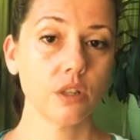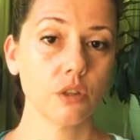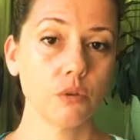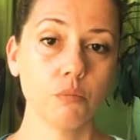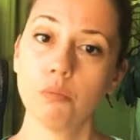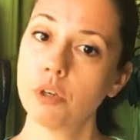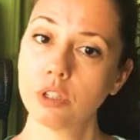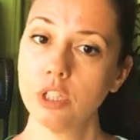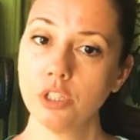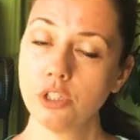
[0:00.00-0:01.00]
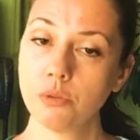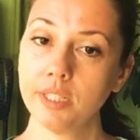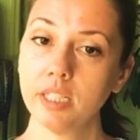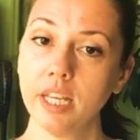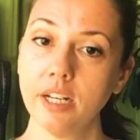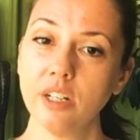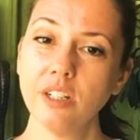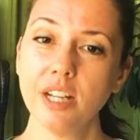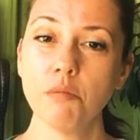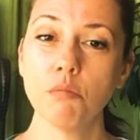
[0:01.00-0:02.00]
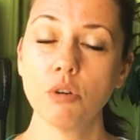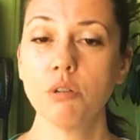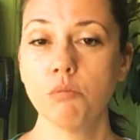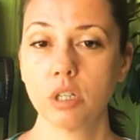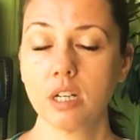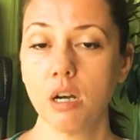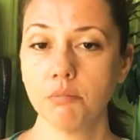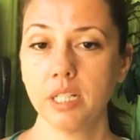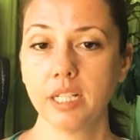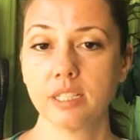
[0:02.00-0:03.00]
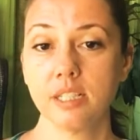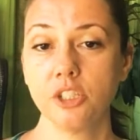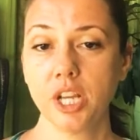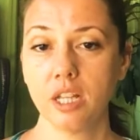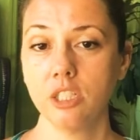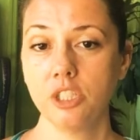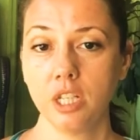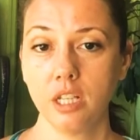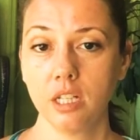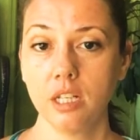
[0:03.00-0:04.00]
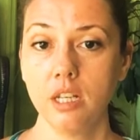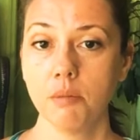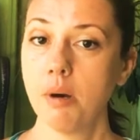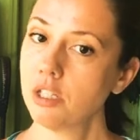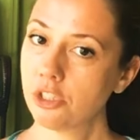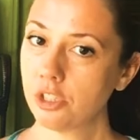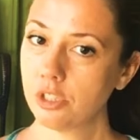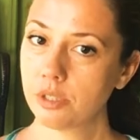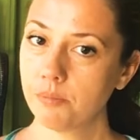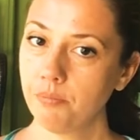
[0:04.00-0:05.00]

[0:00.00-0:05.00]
the work that you're doing later in more and more complex and challenging postures.